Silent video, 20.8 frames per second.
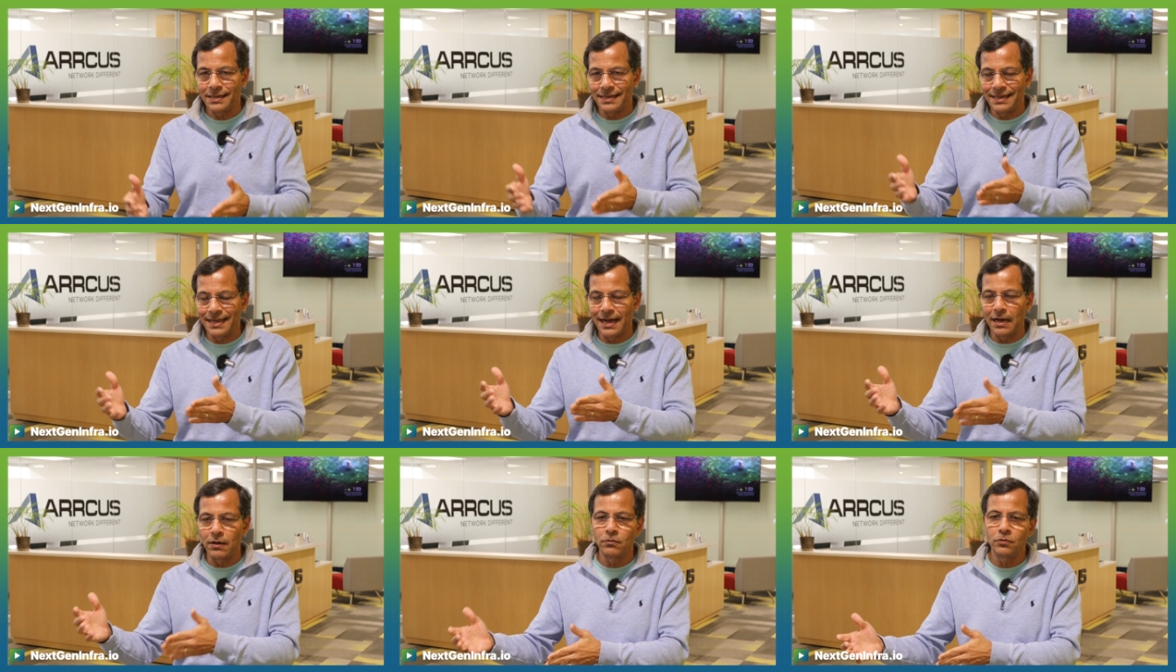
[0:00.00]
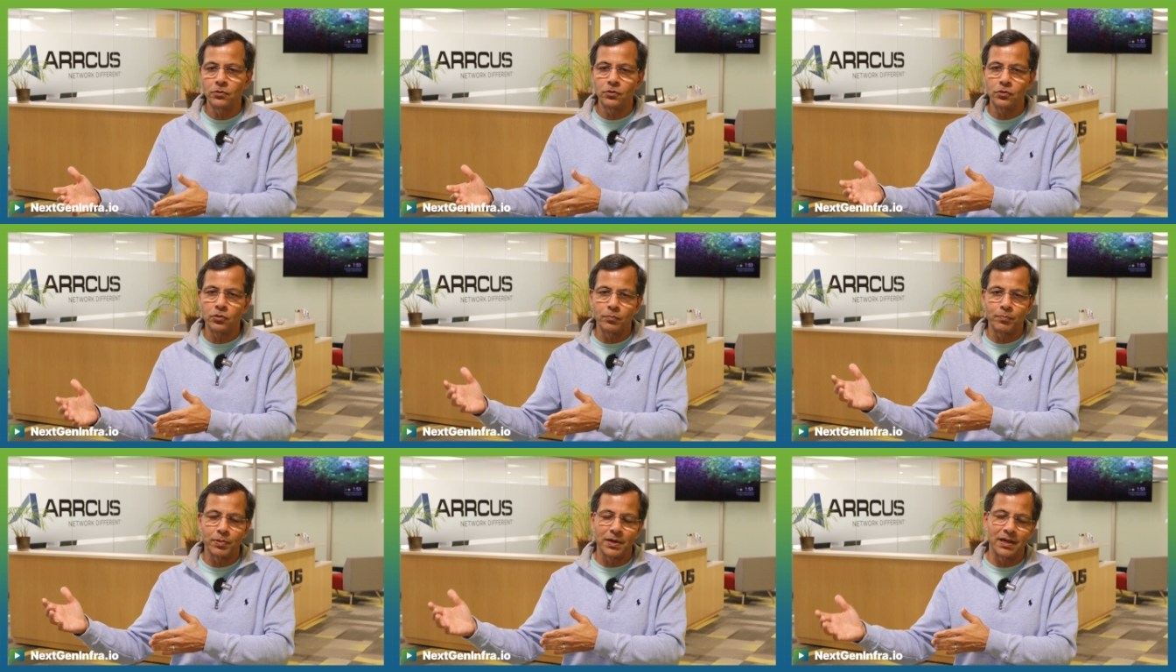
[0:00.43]
down
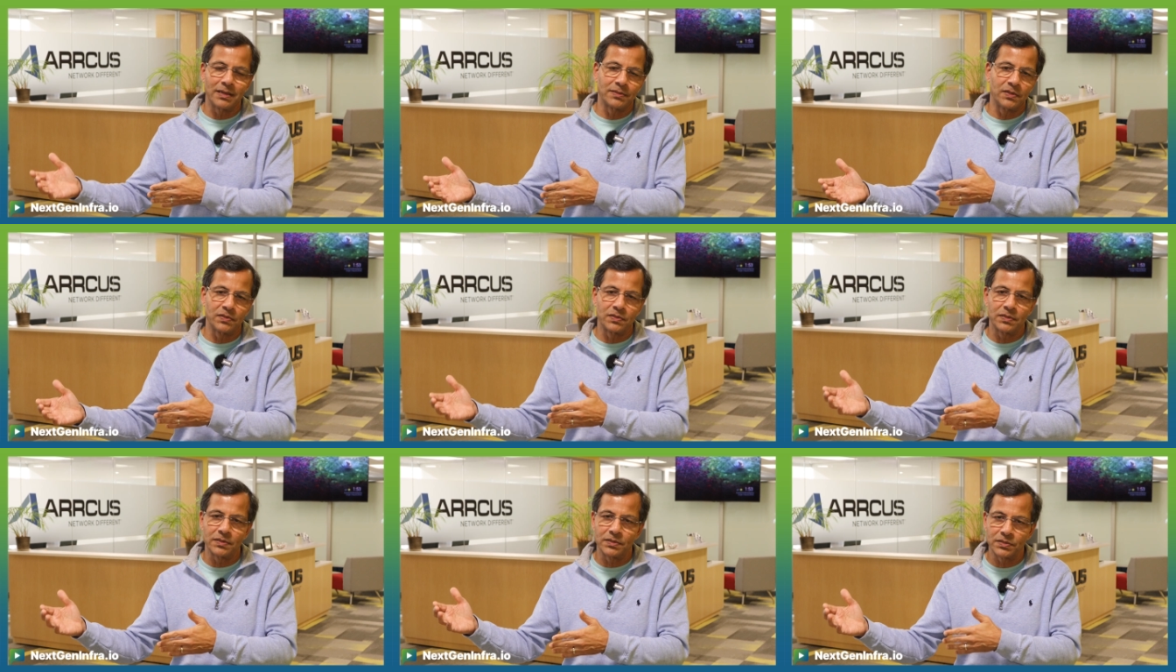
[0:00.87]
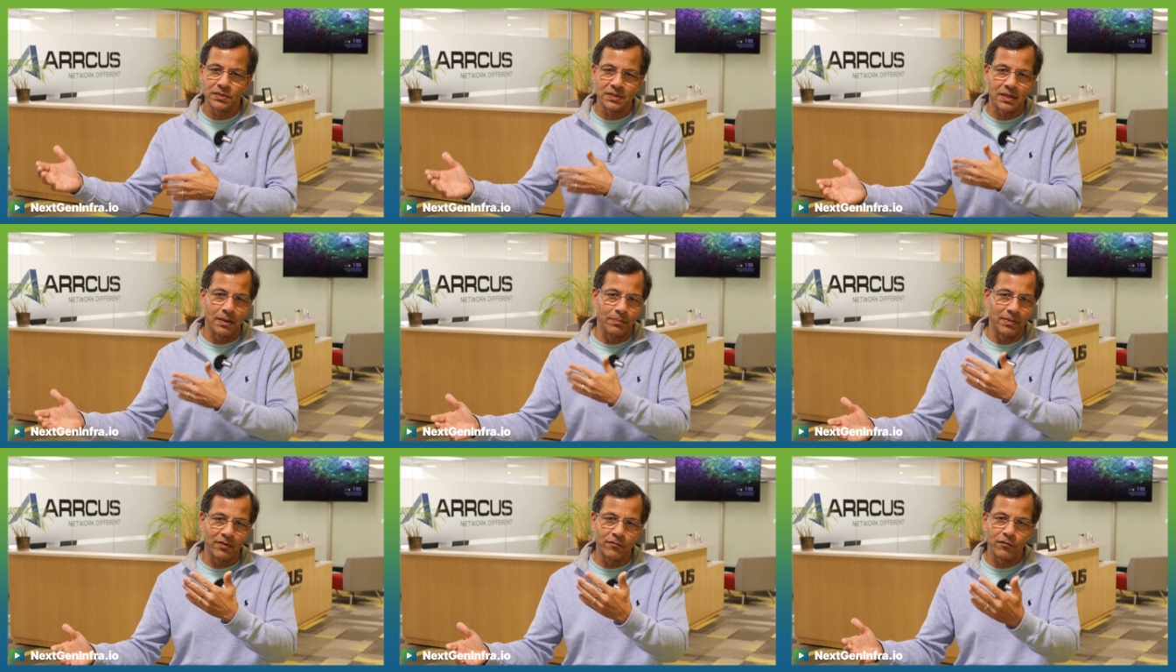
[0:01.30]
to processors
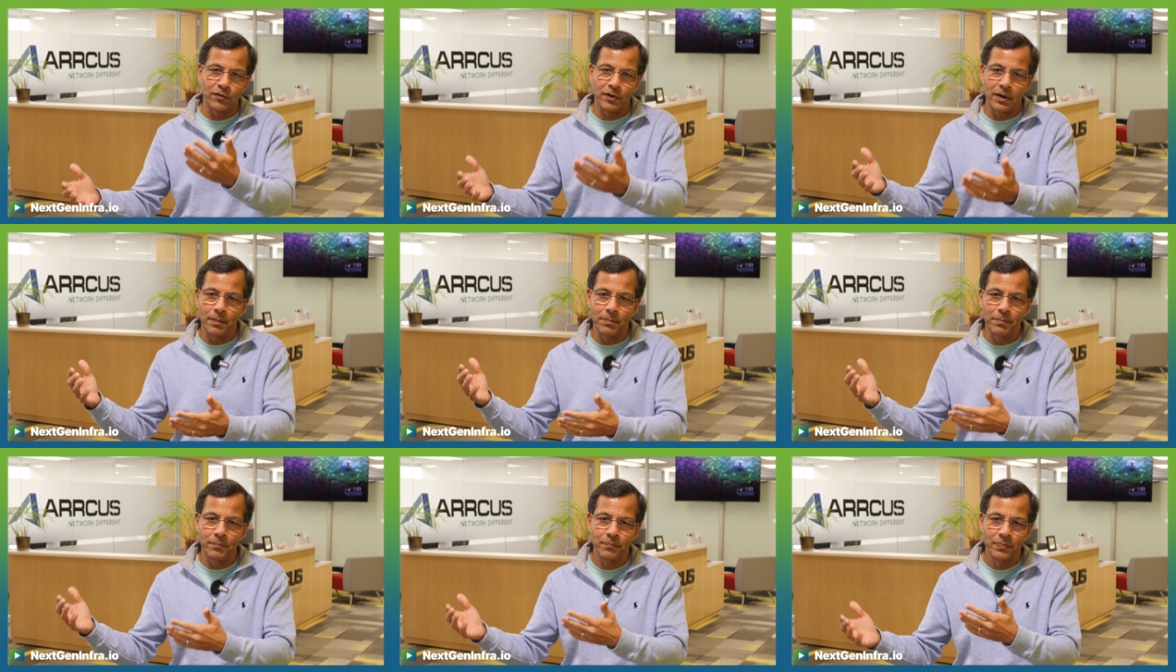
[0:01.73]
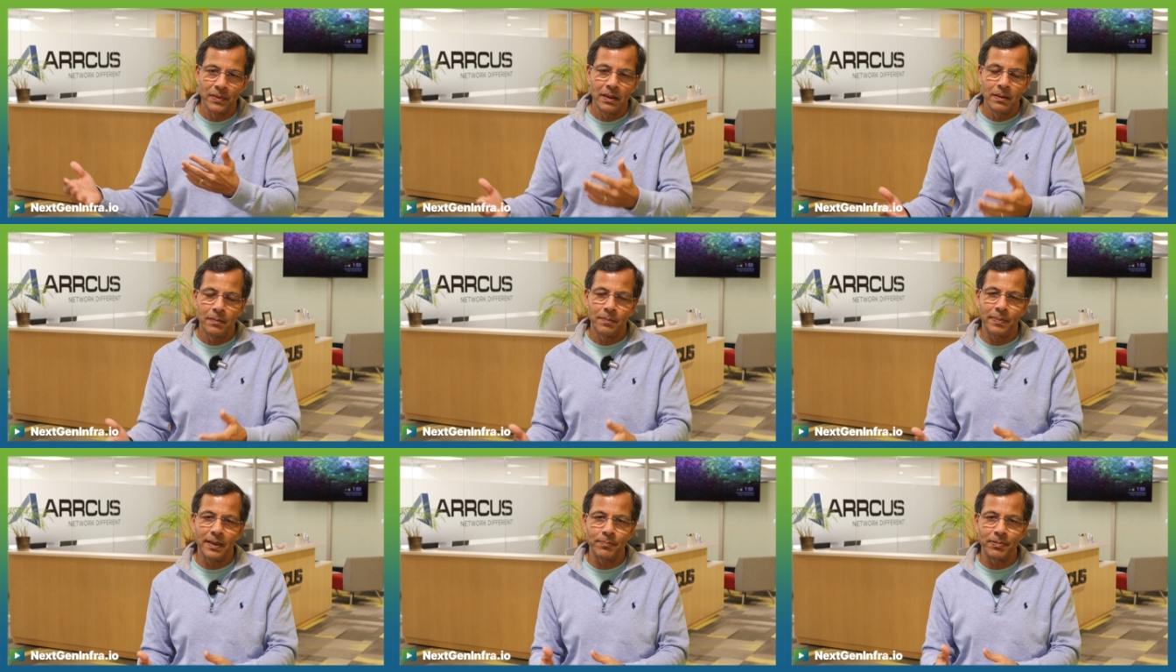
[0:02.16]
coming from
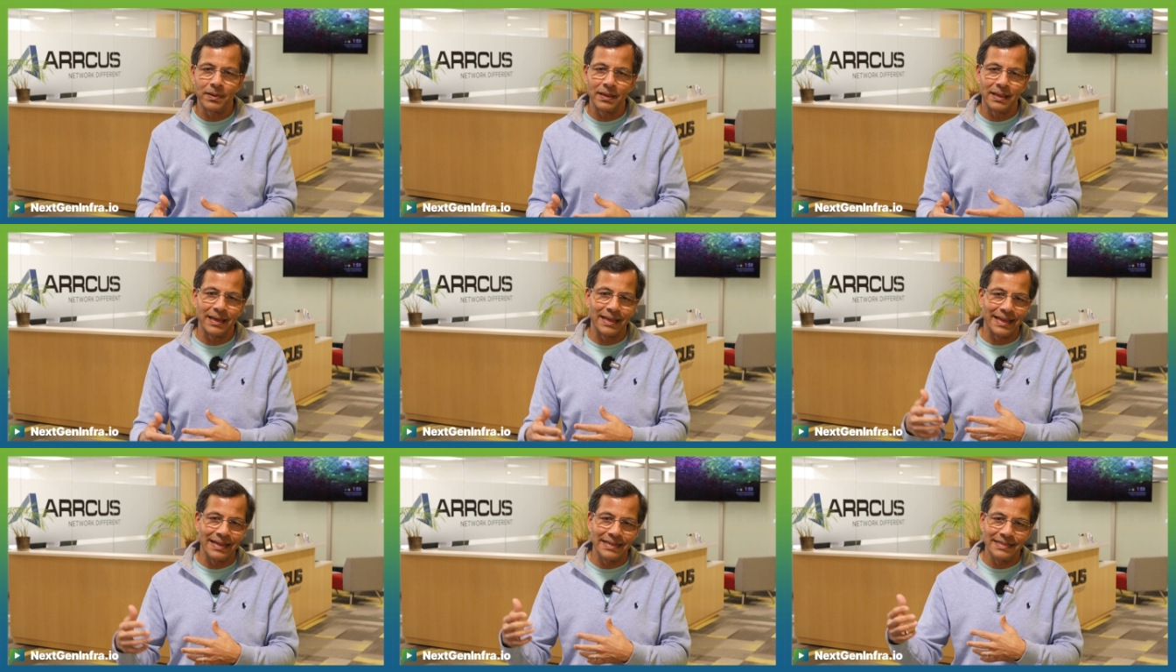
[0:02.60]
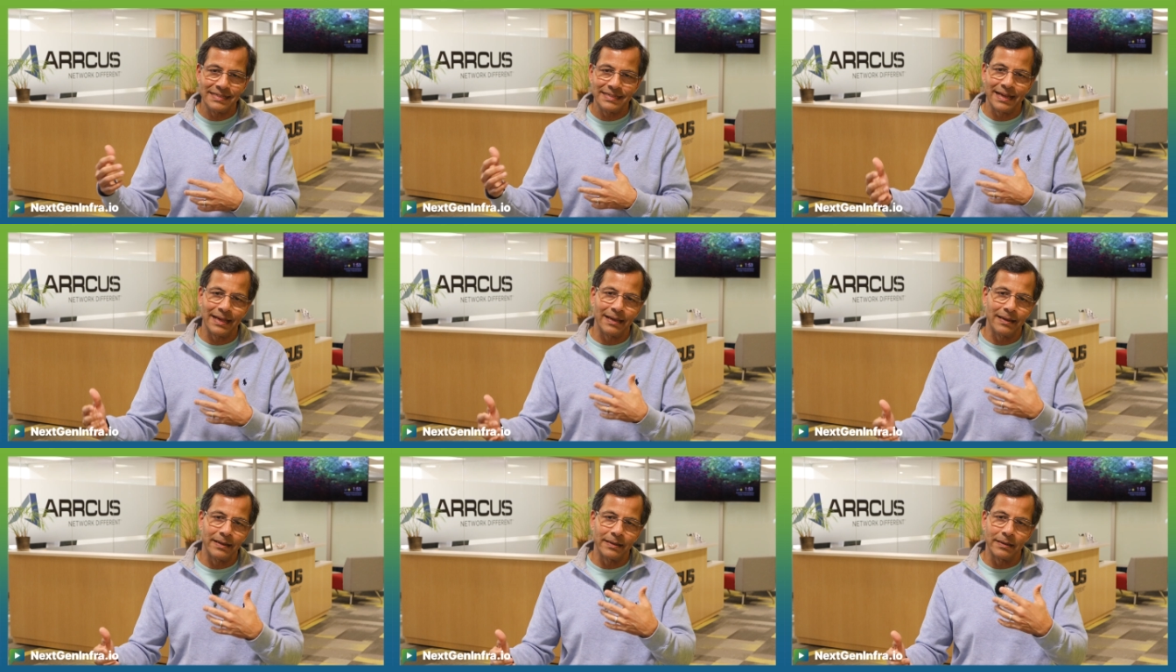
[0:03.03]
people like
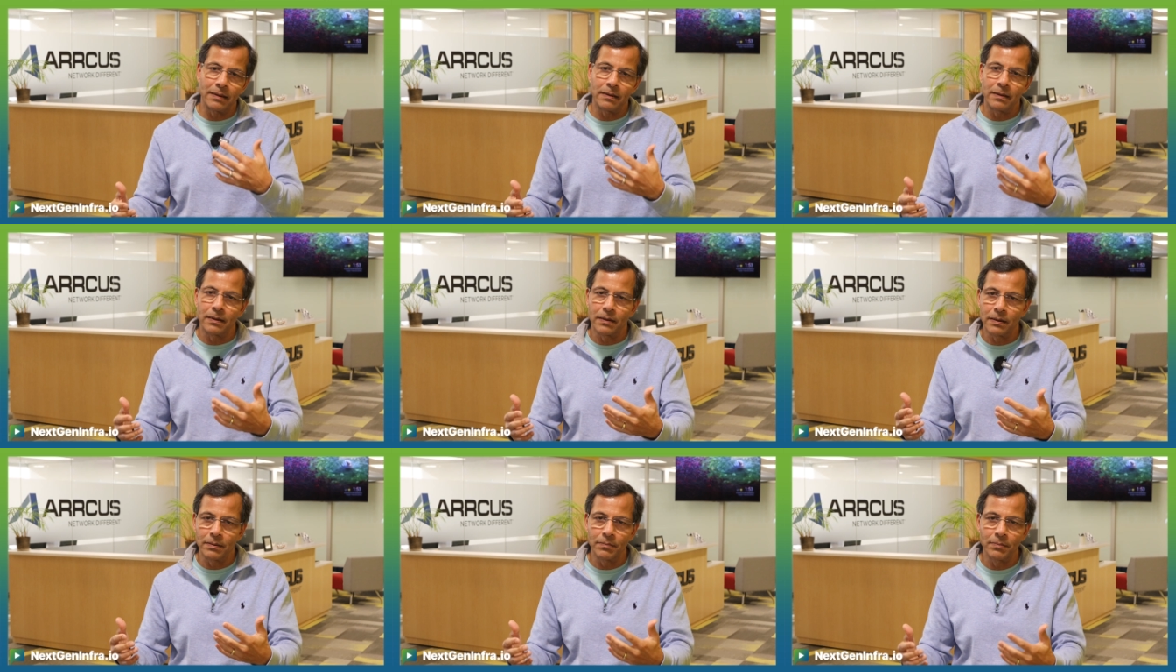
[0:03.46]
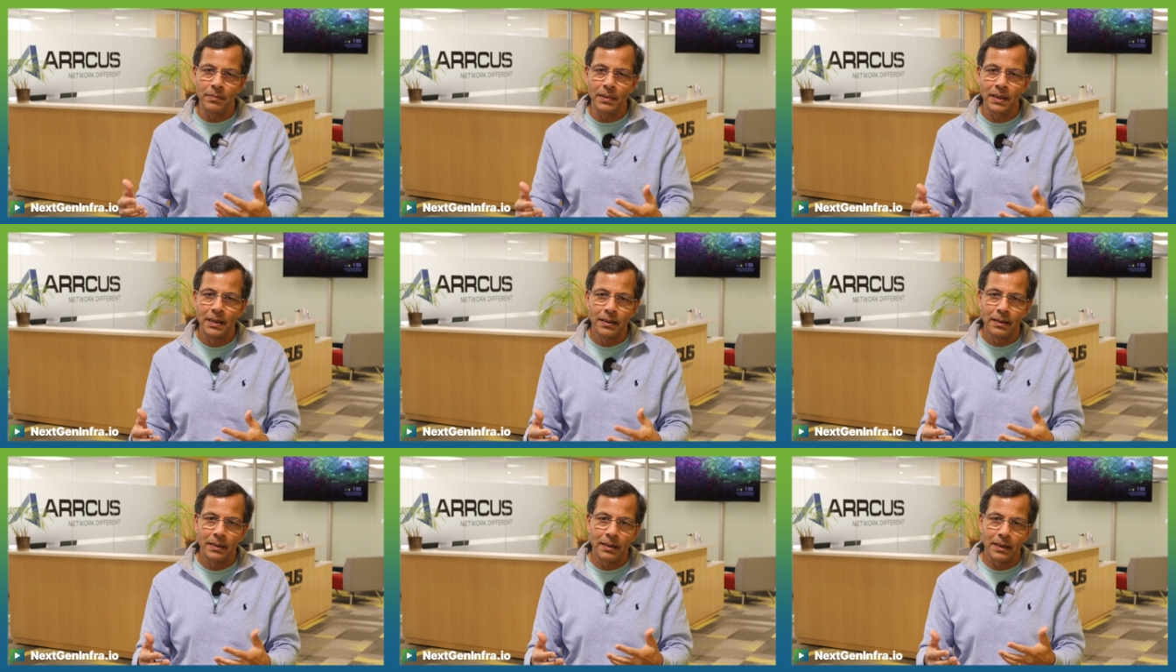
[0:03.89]
Intel and ARM
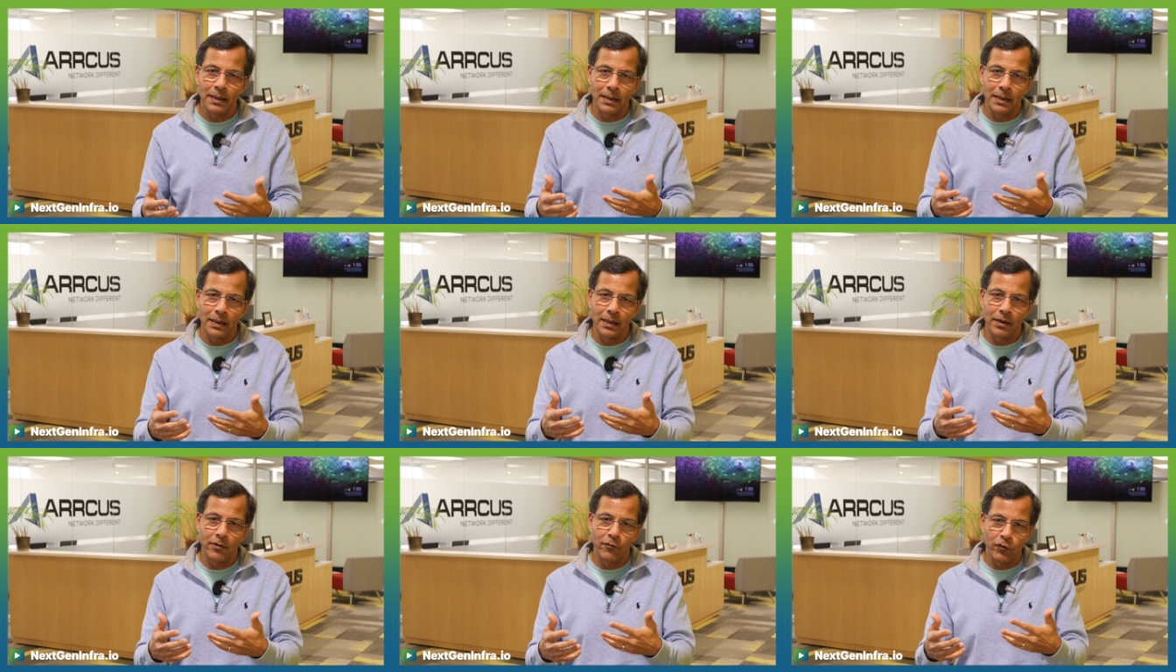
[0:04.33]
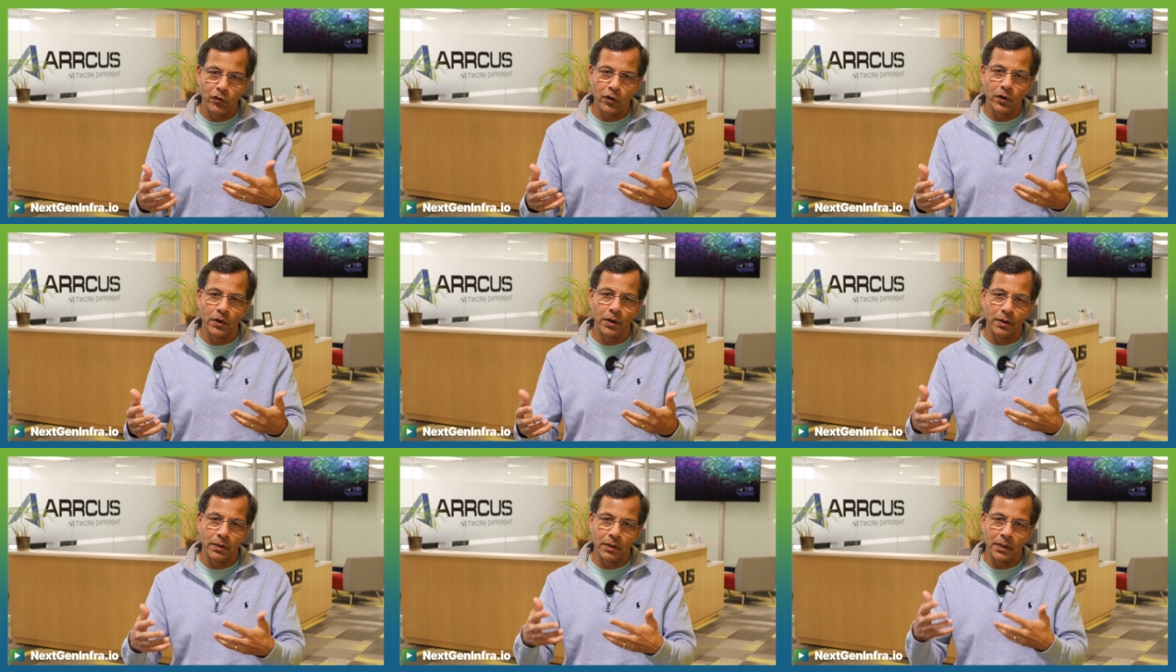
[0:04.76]
uh,
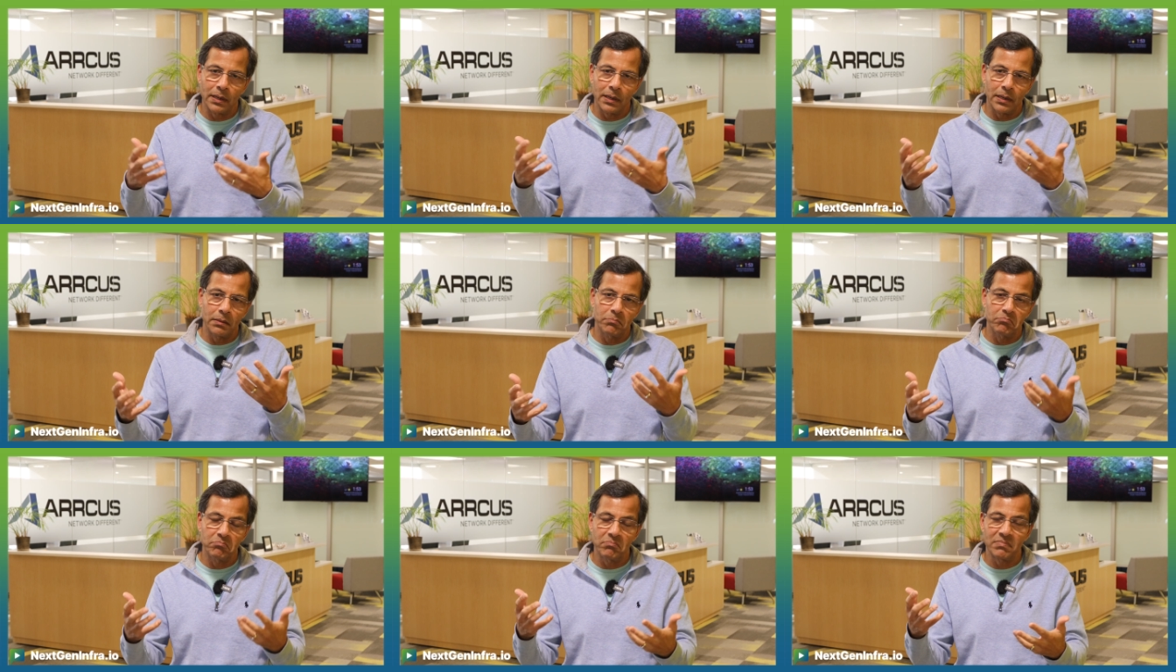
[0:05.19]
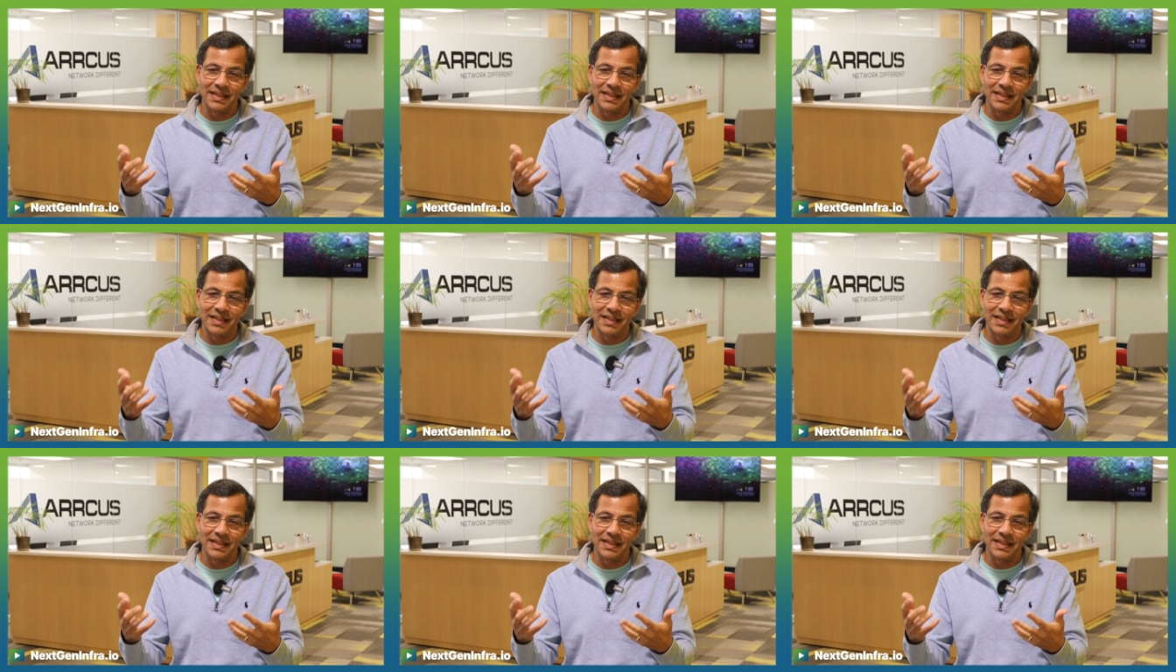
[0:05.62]
for, um,